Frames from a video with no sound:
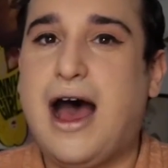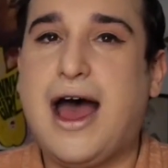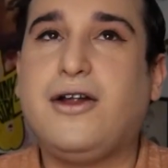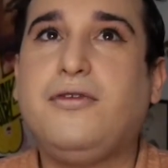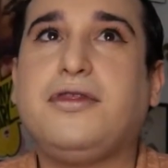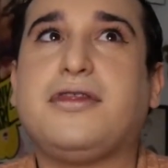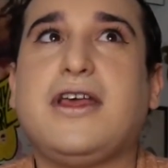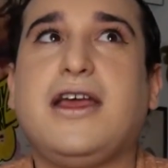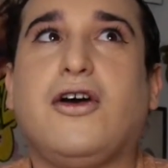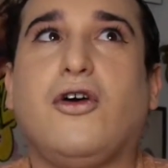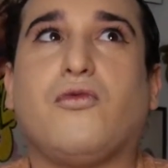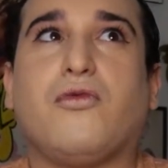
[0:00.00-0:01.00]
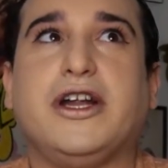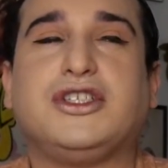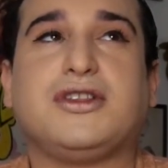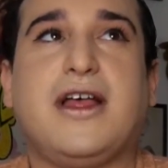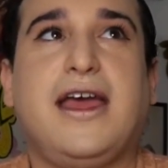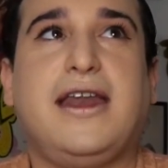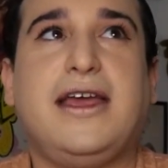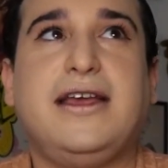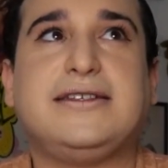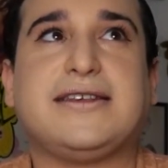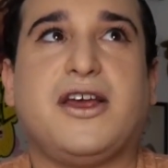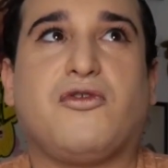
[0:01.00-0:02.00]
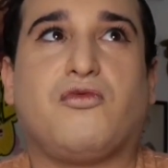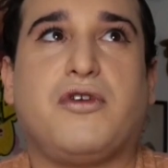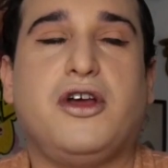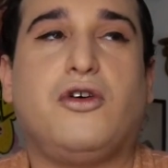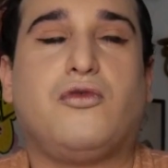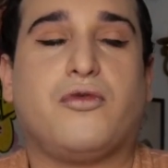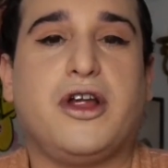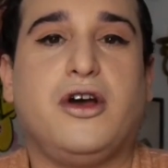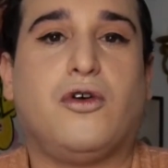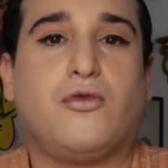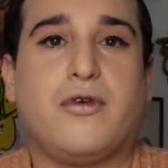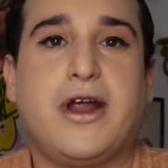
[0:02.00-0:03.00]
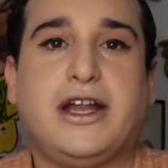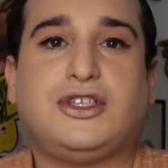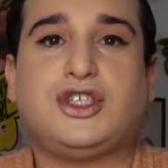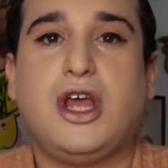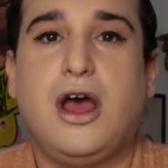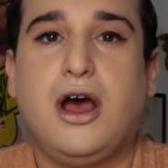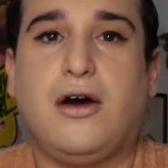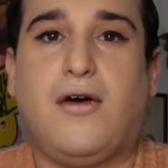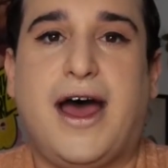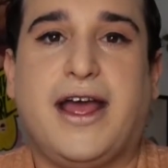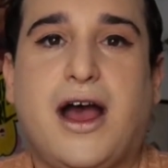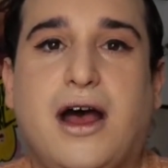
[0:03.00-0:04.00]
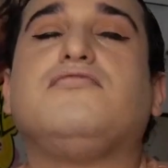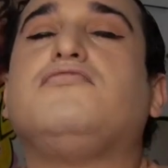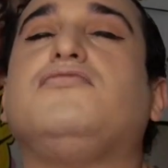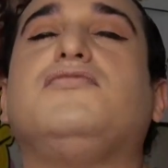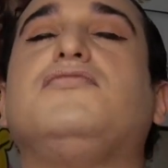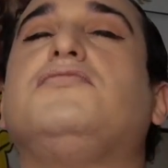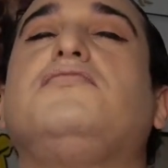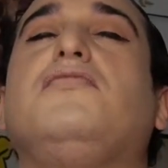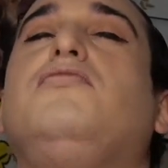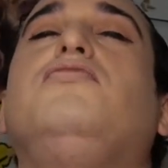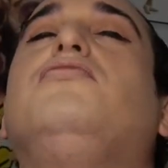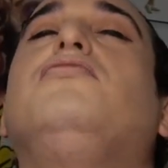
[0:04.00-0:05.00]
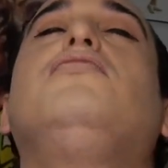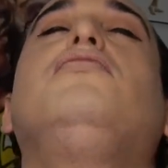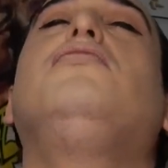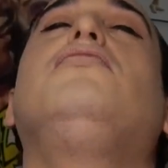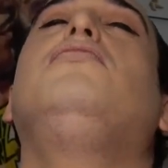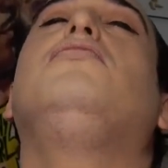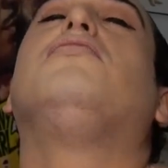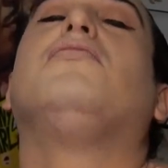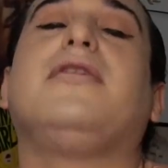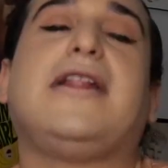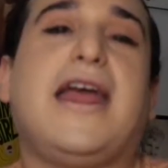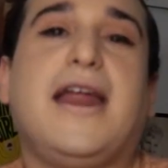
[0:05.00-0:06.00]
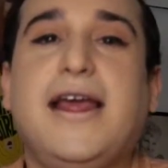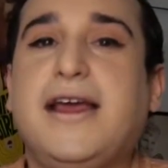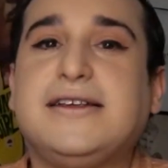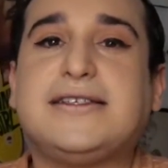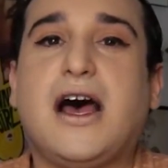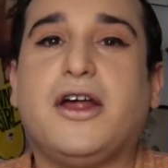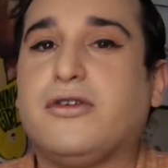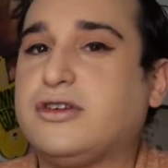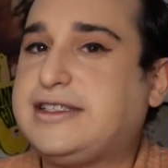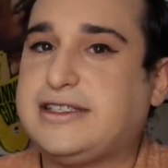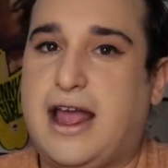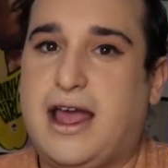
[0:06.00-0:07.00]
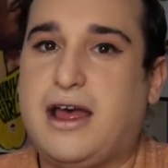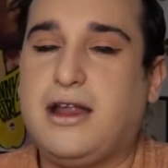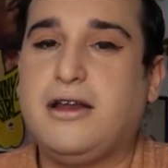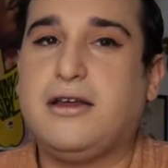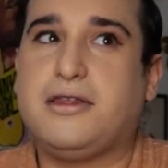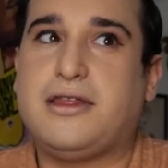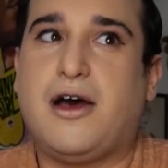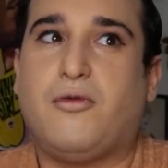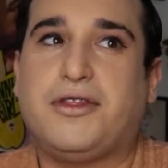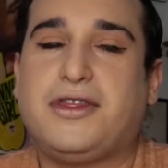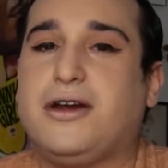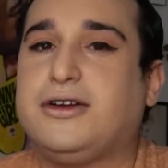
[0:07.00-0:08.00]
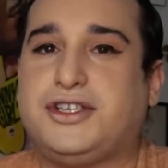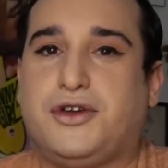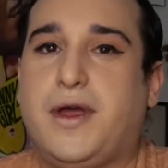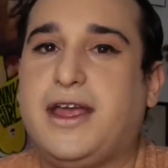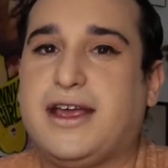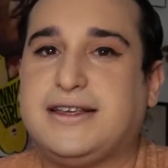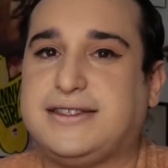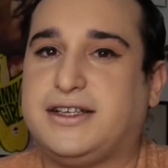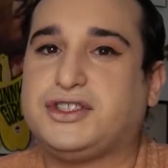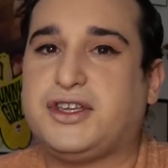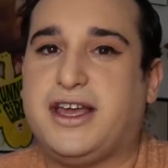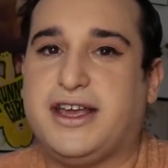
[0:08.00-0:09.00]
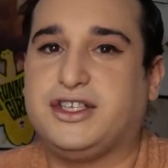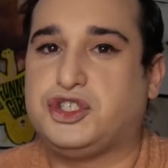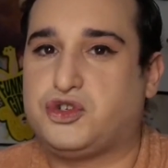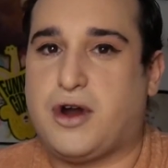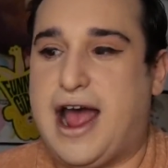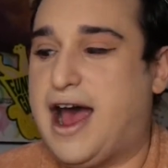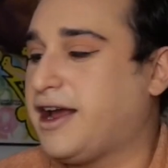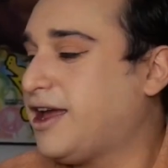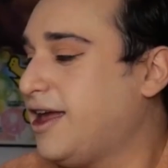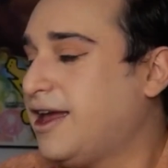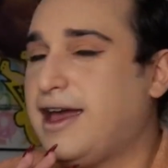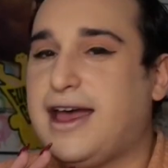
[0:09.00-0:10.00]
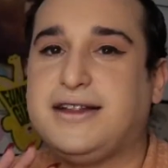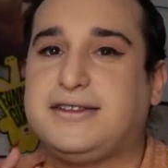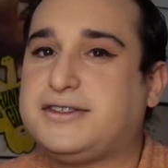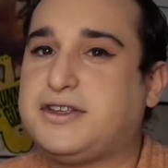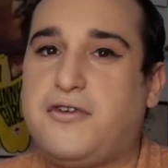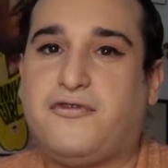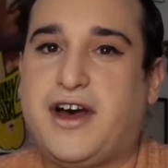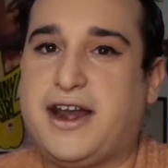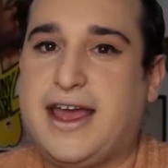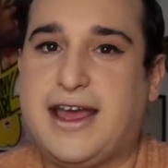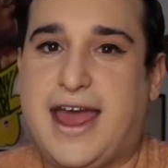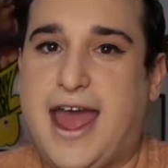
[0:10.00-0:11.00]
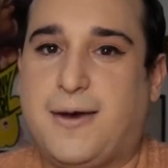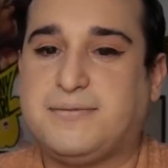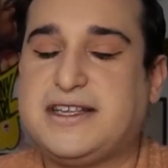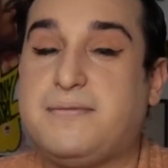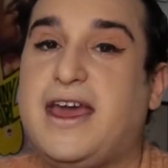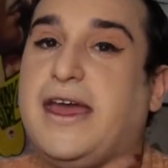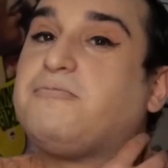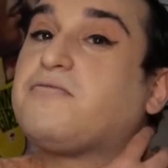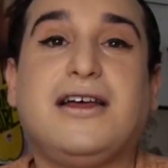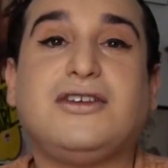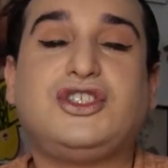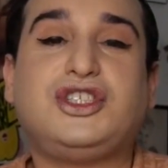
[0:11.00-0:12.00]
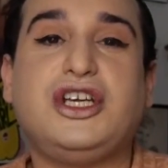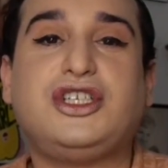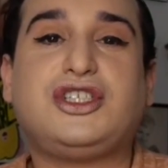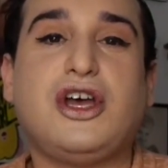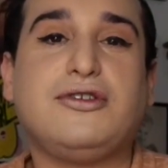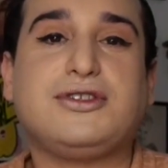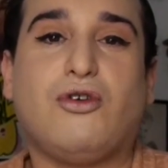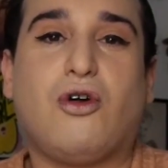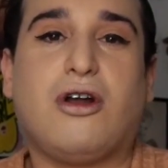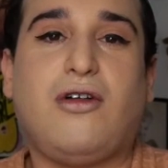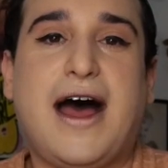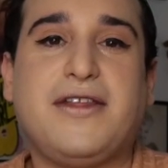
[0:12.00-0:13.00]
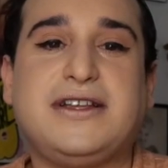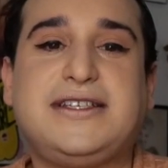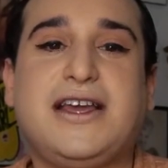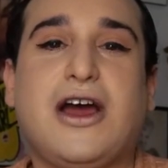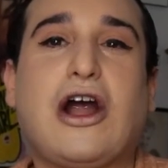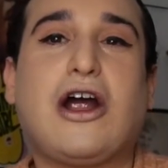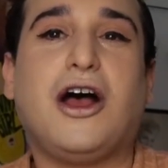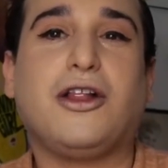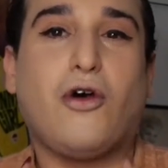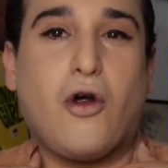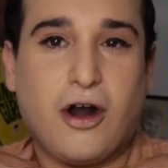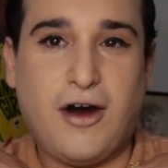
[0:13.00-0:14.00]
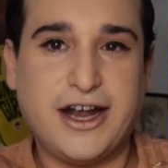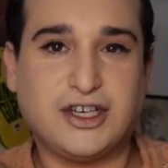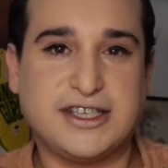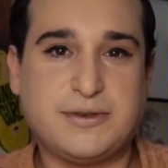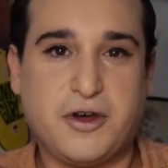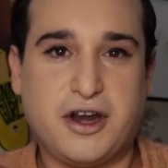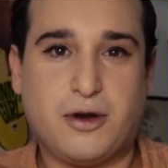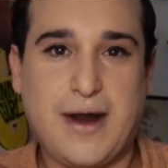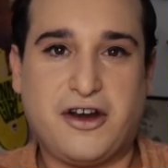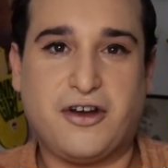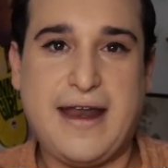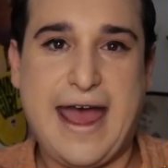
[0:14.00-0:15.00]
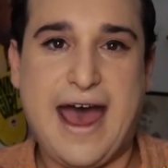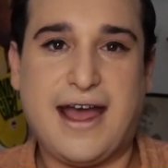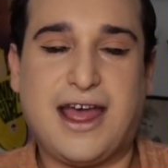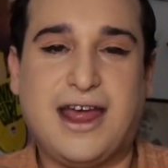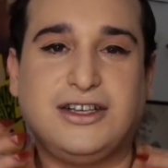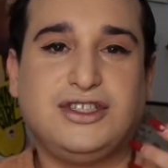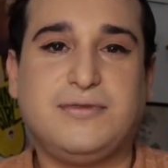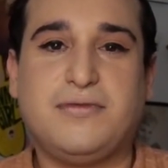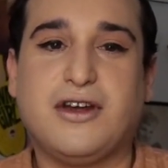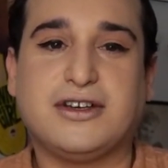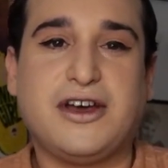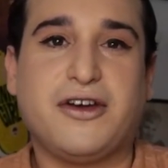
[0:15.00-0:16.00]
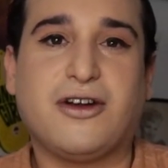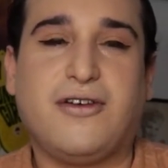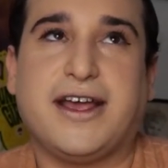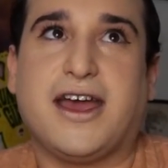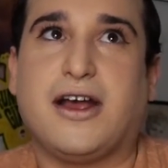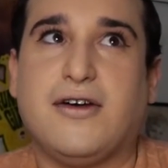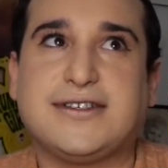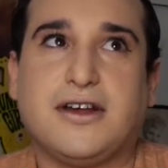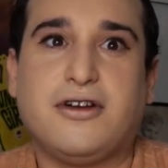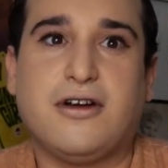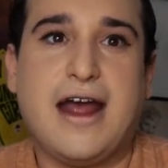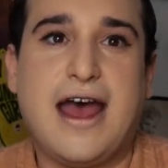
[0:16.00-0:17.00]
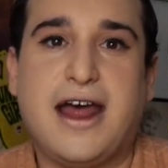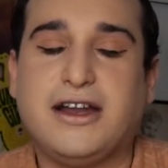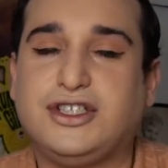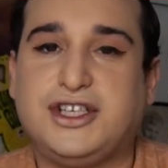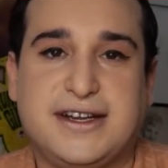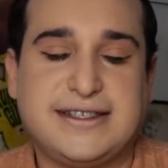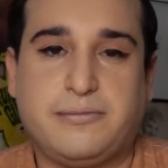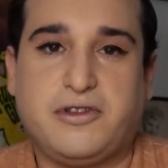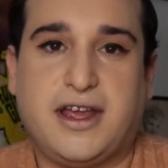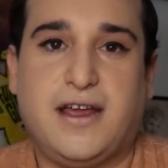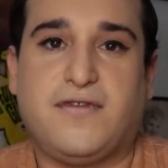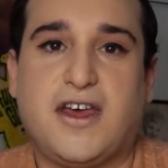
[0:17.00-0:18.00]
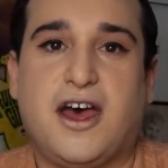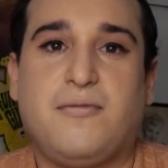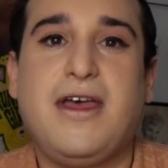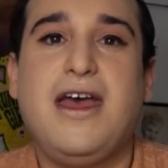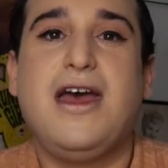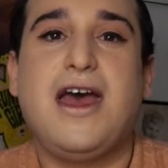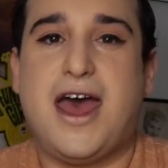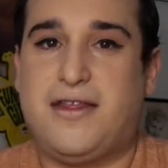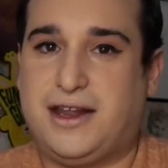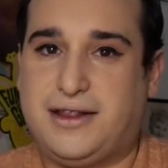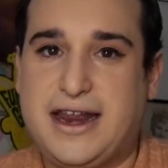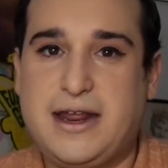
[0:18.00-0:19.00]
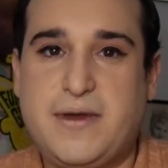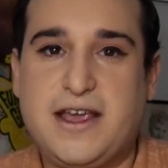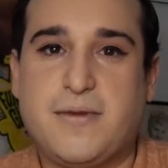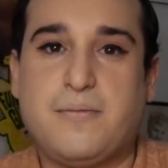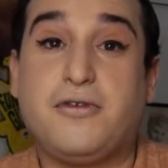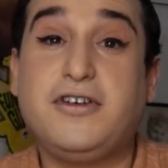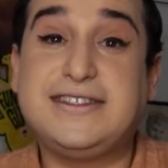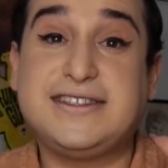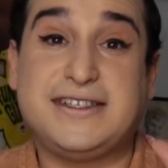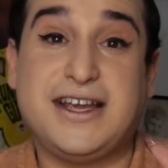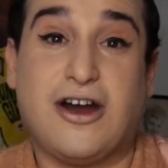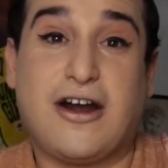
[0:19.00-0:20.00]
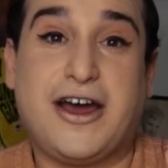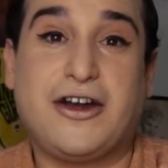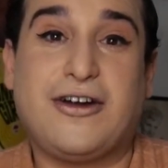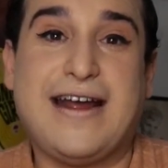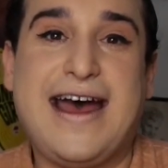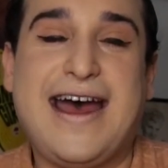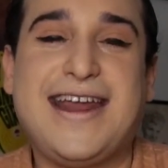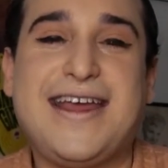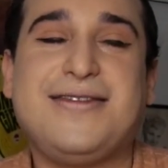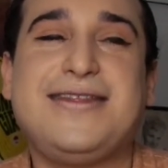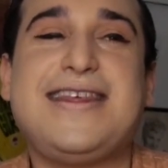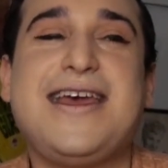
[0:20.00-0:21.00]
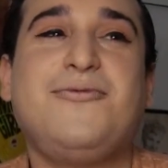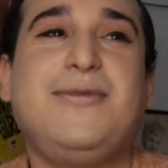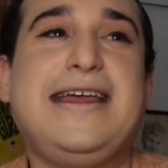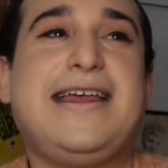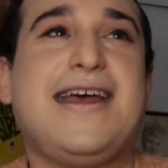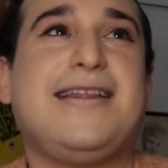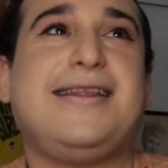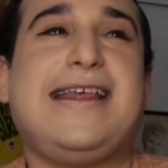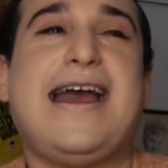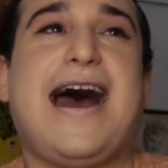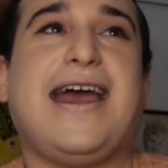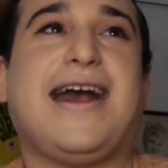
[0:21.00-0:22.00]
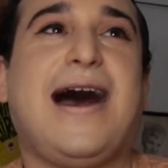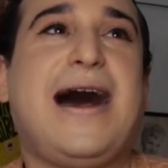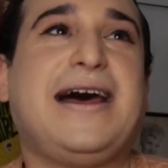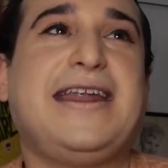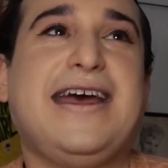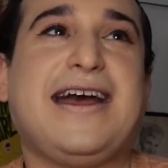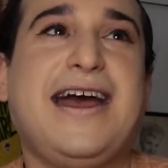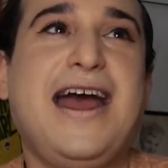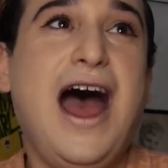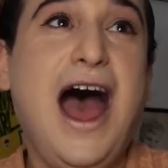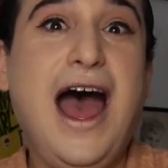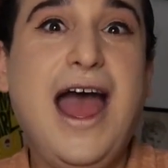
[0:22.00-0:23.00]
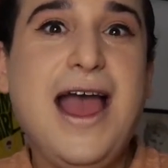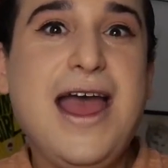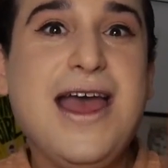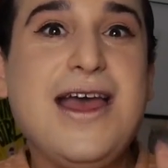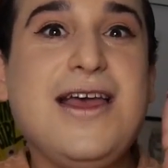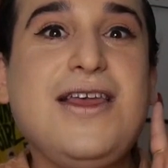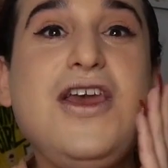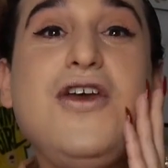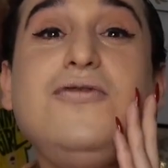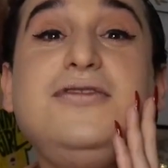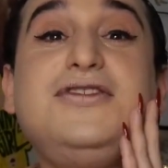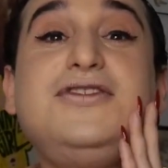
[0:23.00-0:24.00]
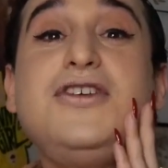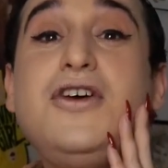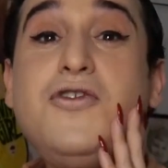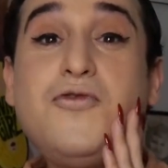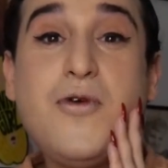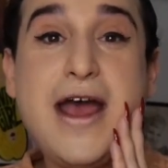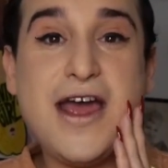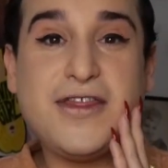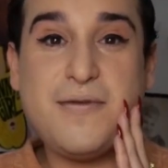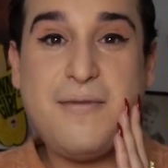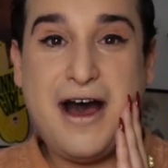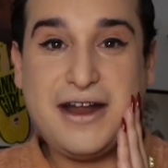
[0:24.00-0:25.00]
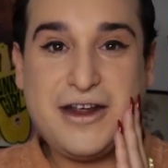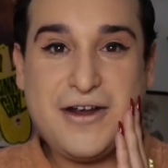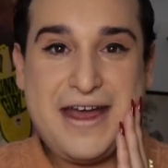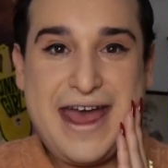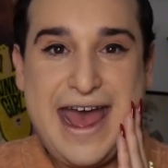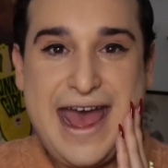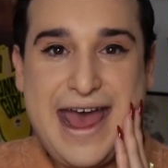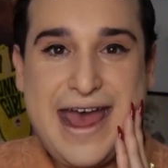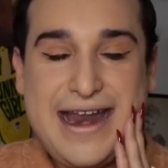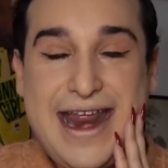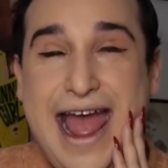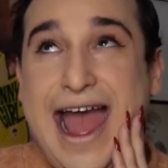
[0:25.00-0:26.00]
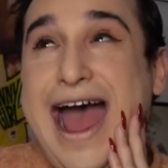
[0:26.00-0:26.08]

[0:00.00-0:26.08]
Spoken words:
I don't think rich ladies, like real rich, like, ladies understand that what they're doing essentially is drag. It's so funny and camp to me. She shows Lorelai the tiara. Lorelai tries to put it around her neck, and they're telling her, like, it goes on your head, and she doesn't believe them. And then Lady Beekman puts the tiara on her head, and then we get the iconic, you do wear them on your head.